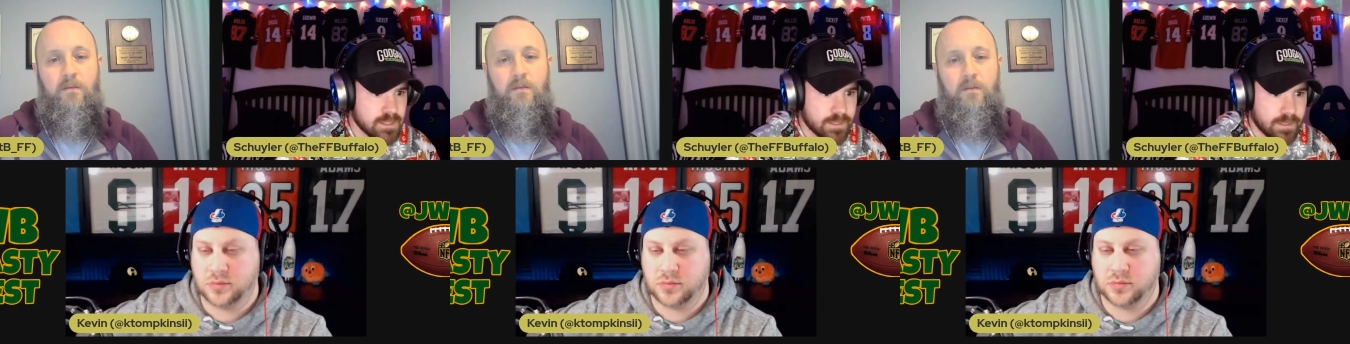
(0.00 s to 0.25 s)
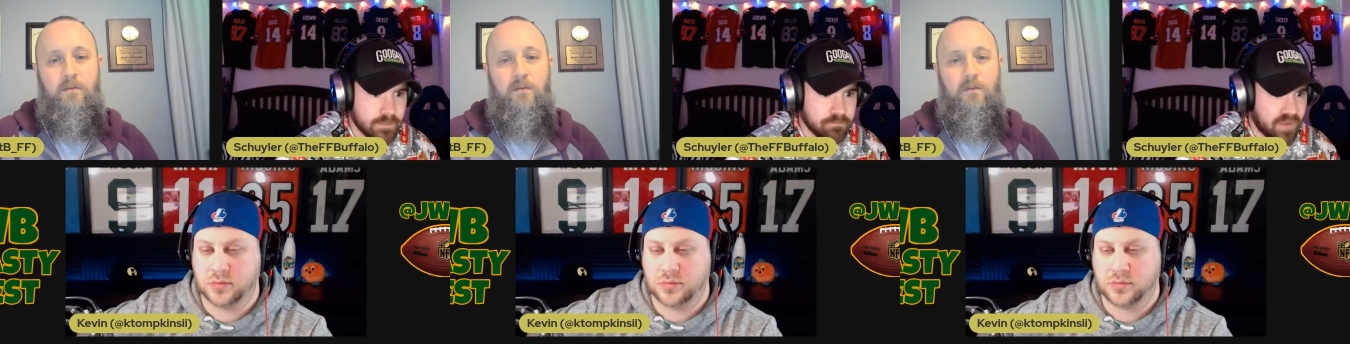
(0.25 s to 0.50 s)

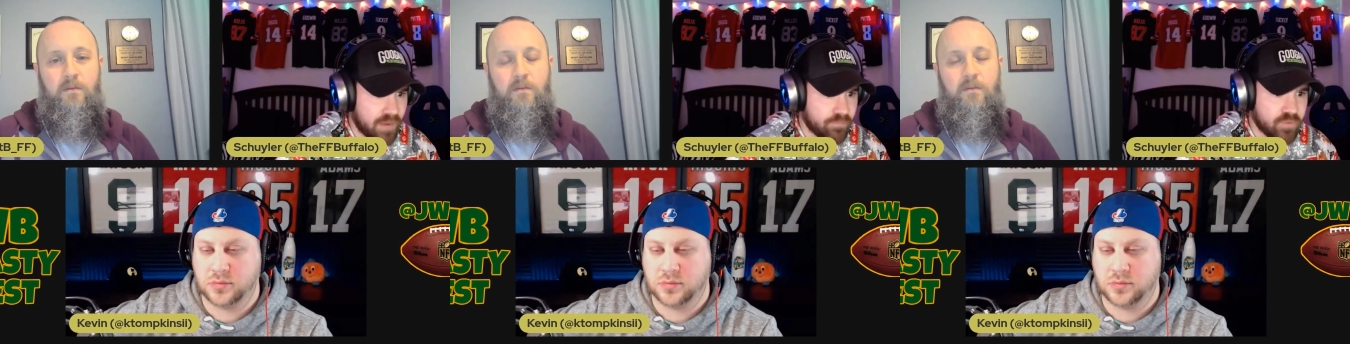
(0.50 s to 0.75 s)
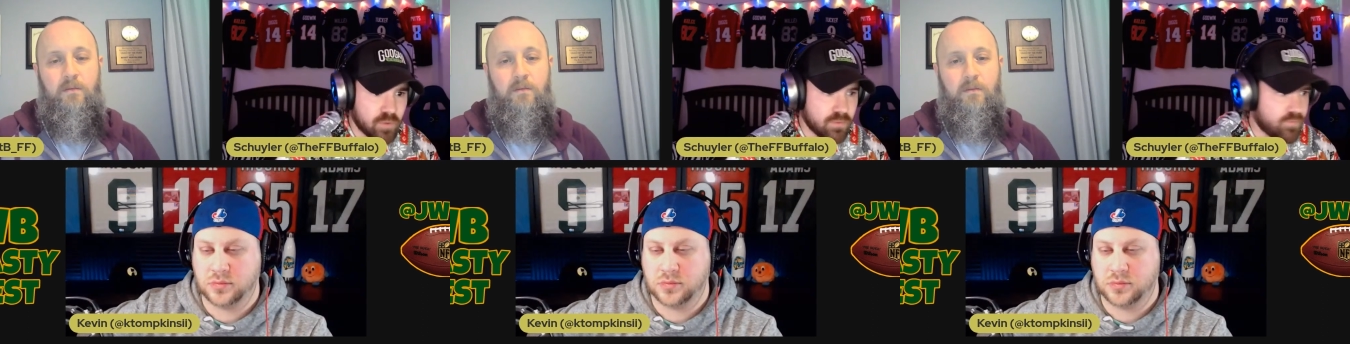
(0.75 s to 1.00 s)
Speaker 1: um, I'm
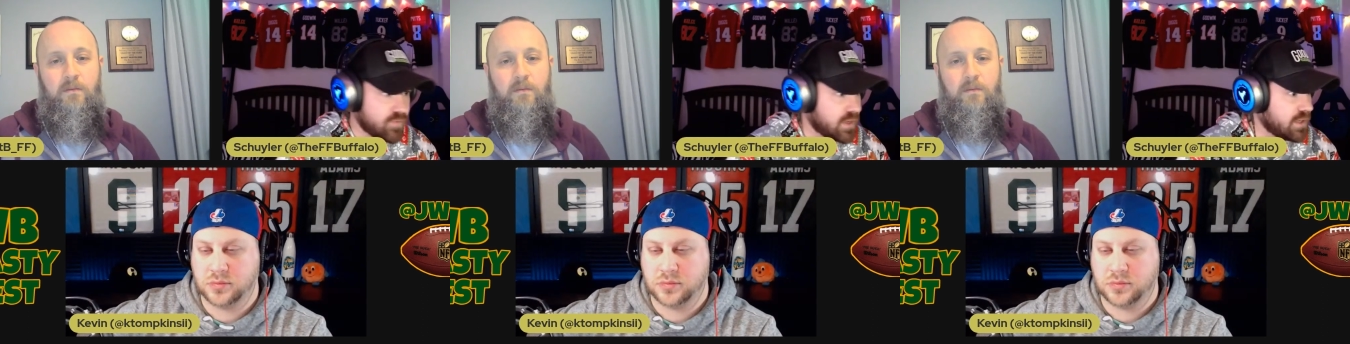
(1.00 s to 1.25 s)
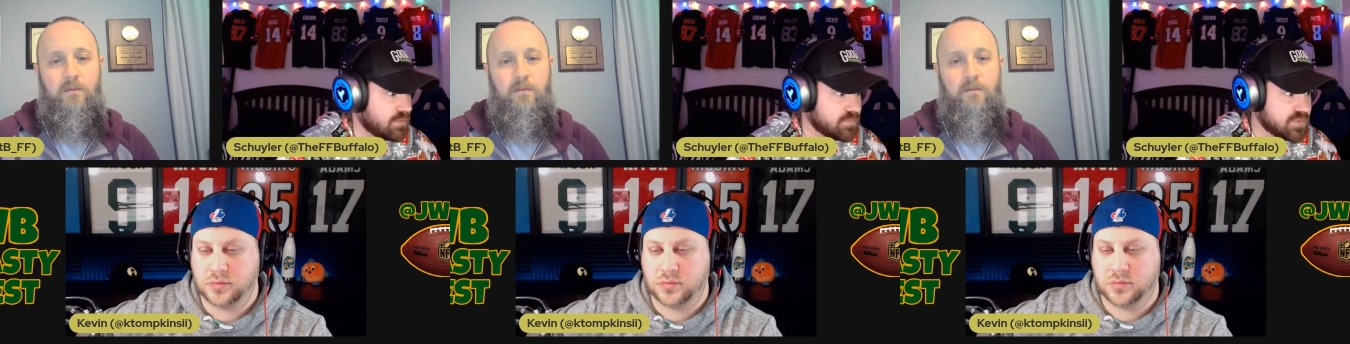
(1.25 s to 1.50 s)
totally
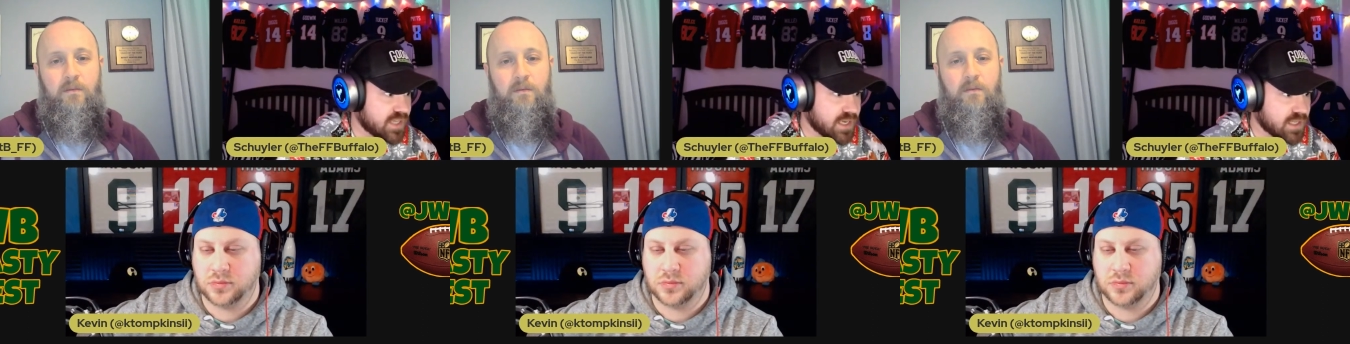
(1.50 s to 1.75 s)
fine sending a